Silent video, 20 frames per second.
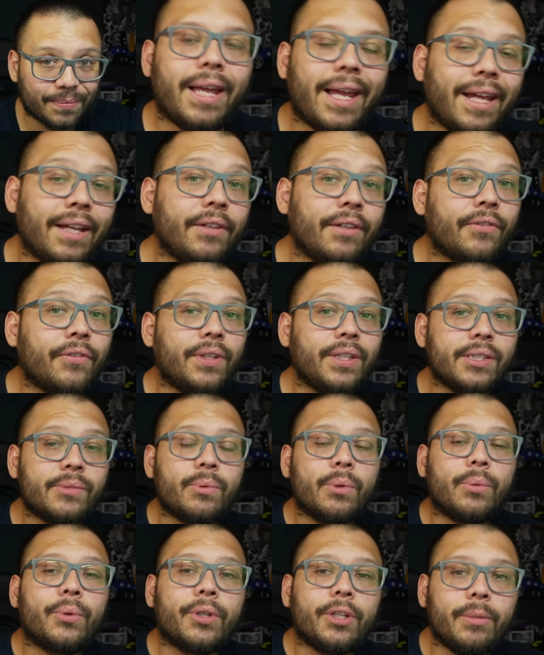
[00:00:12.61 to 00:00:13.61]
And for this,
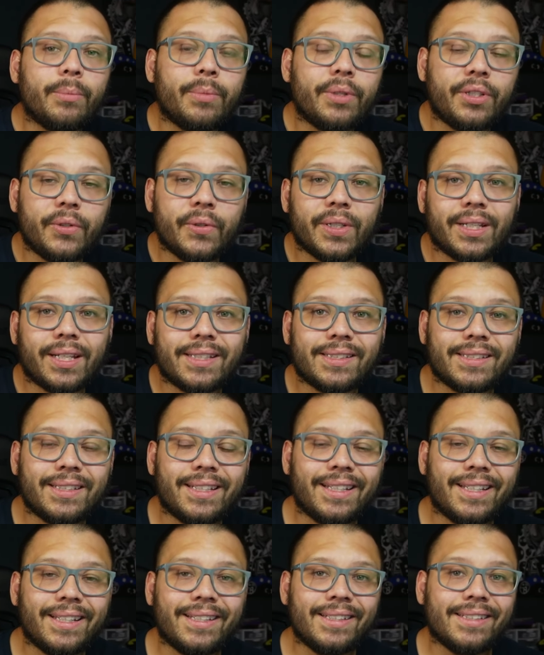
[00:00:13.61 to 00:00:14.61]
what we're going to be utilizing
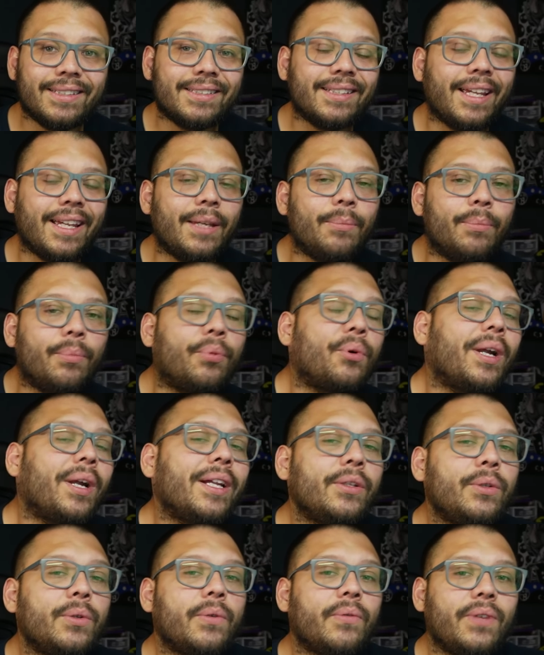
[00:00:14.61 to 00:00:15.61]
is a
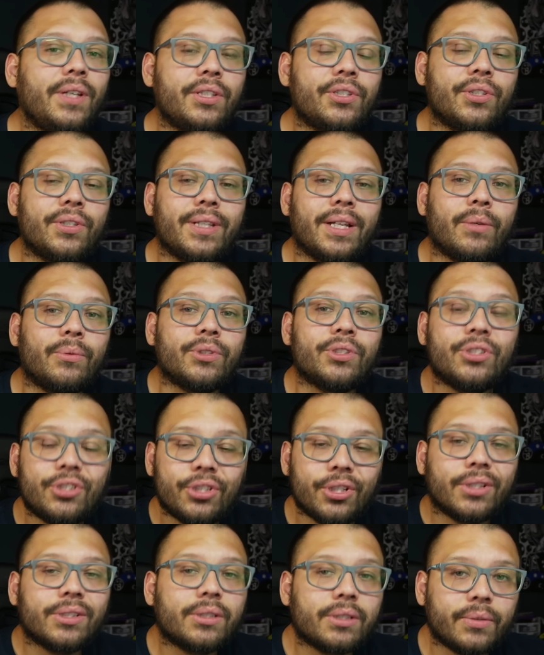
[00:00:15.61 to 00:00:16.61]
brand new feature that was
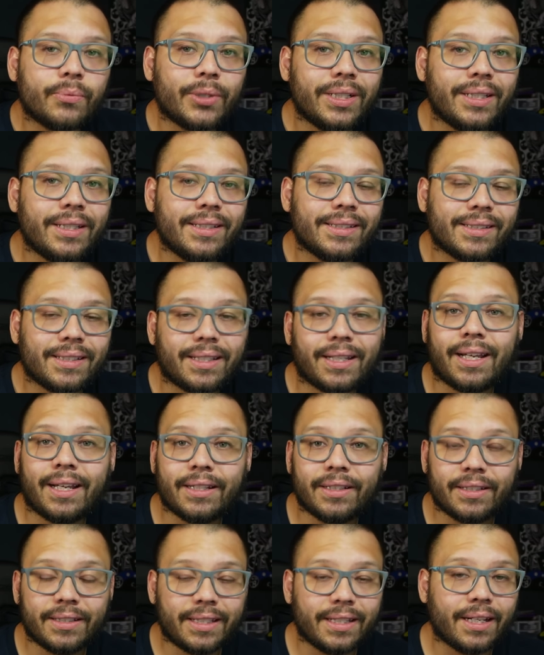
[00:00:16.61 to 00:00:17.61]
just released
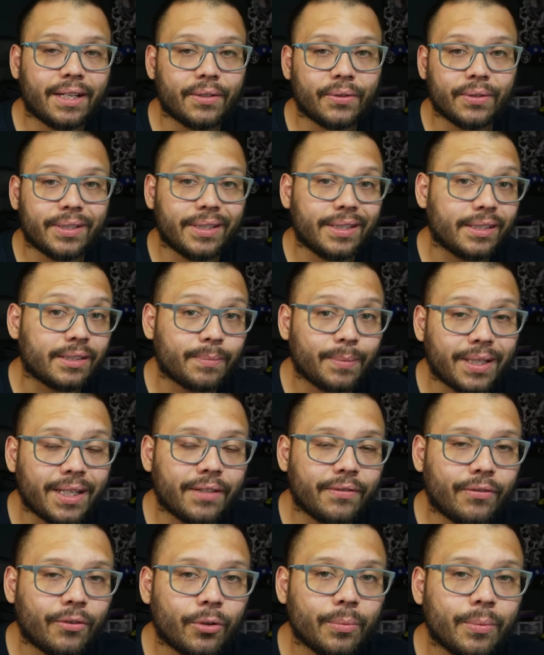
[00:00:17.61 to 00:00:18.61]
on the AutoDS
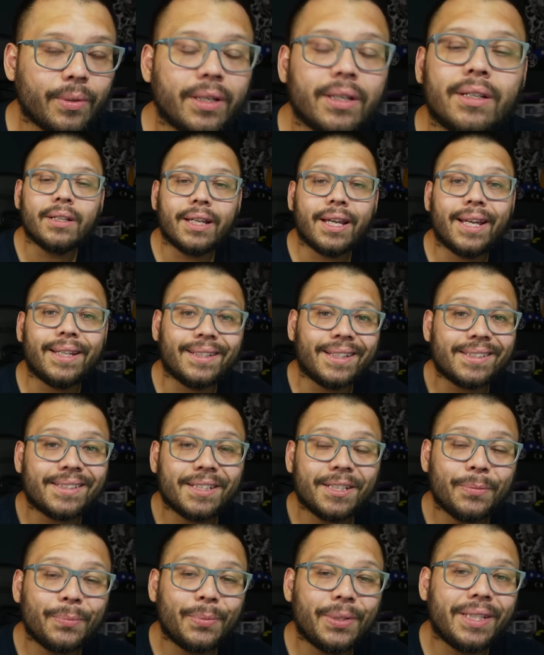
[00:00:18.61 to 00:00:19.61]
platform, and that's
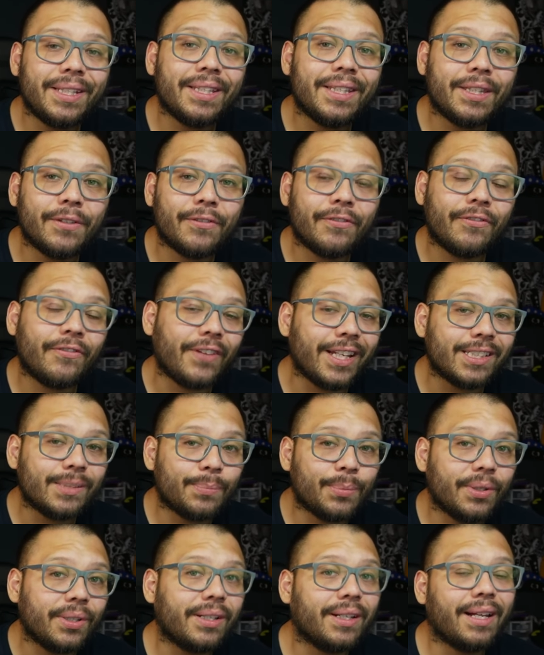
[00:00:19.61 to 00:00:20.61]
going to be the
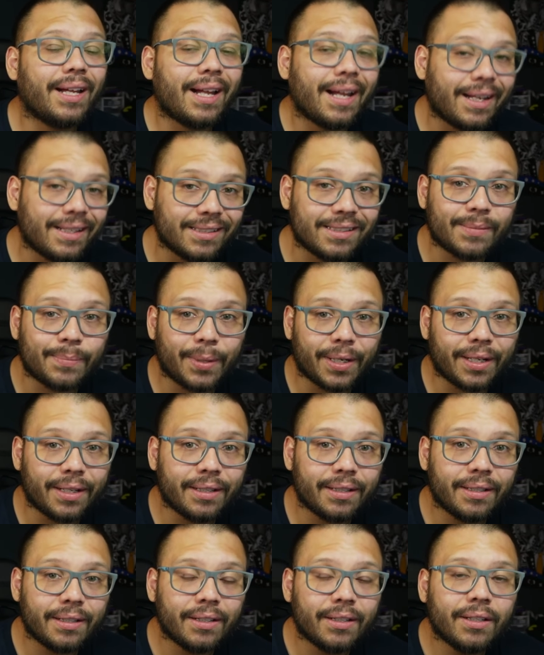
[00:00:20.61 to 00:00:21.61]
Facebook Ad Spy.
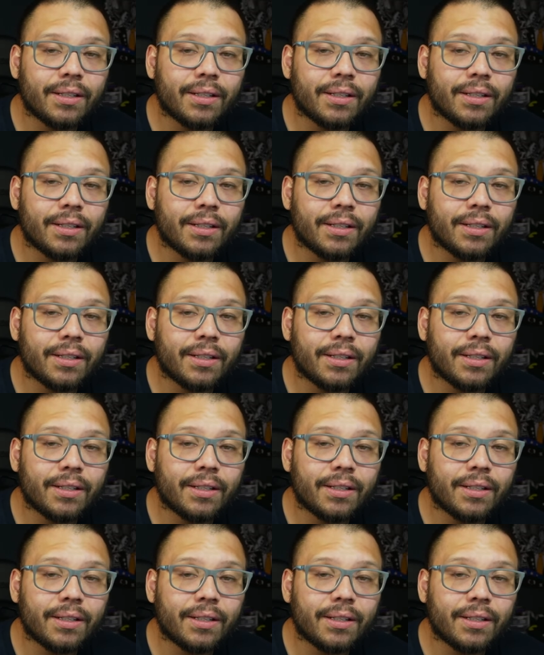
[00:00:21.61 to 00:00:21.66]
